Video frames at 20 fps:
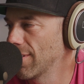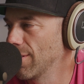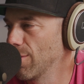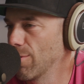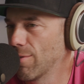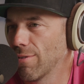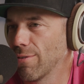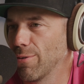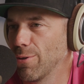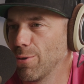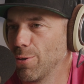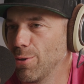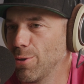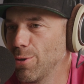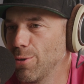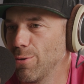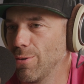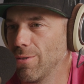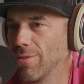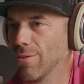go
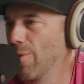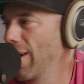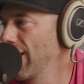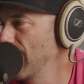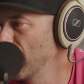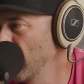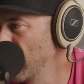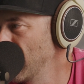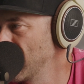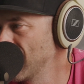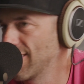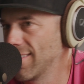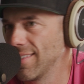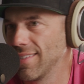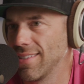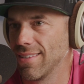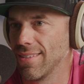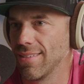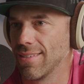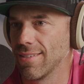through wet
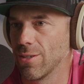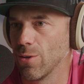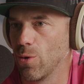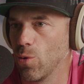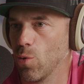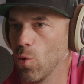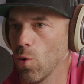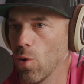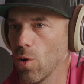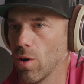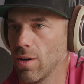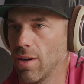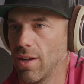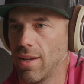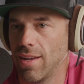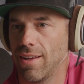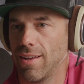races or